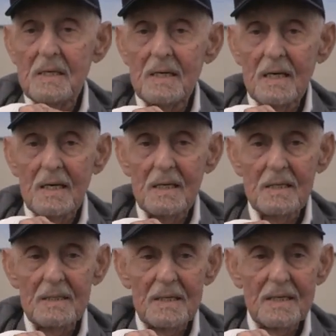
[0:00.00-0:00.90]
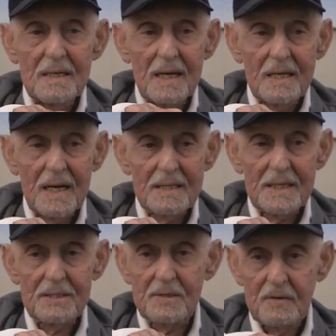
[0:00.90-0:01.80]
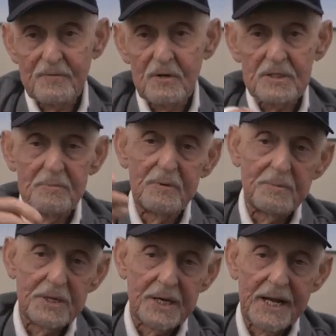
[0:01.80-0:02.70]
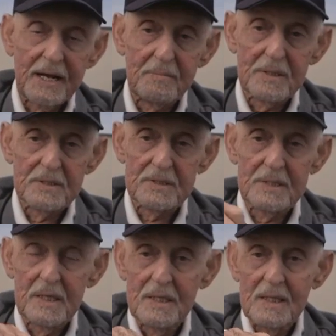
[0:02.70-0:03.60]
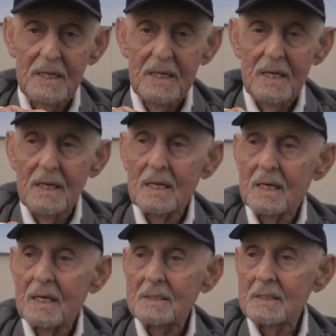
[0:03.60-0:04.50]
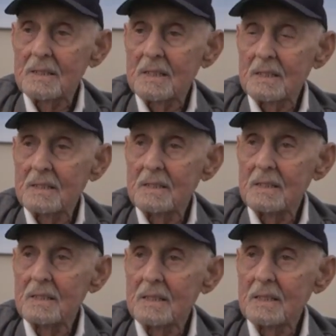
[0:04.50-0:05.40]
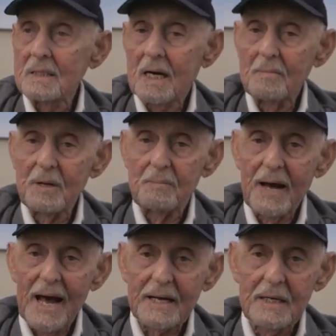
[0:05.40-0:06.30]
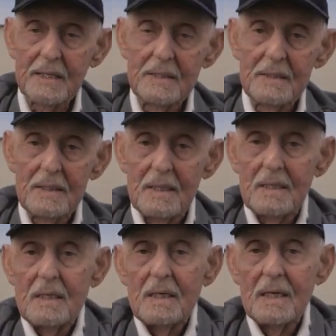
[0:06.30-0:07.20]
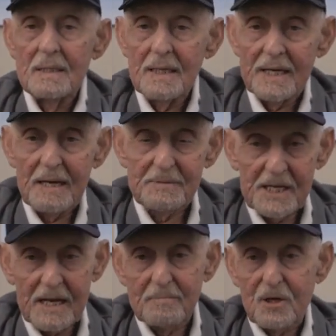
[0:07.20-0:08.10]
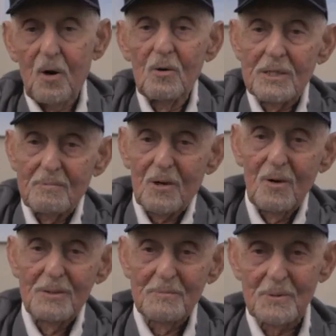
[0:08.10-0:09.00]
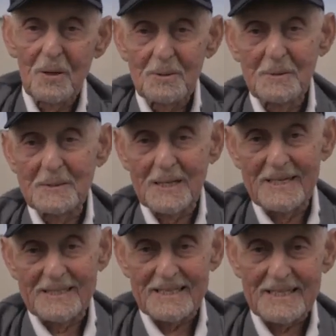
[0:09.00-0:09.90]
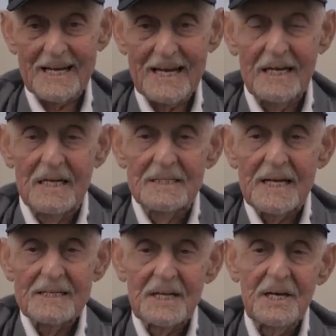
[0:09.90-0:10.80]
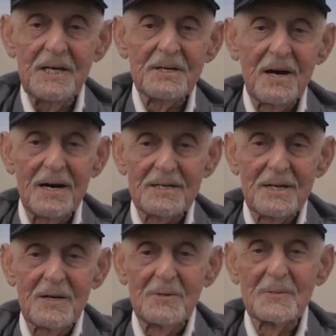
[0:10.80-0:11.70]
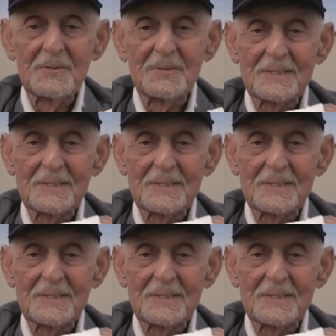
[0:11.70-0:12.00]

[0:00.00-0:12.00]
Uh, and I, of course, they put me in an ambulance, and uh, got me back. And I kept saying, "I'm cold, I'm cold, I'm cold." they said they had, they had the heat on, you know.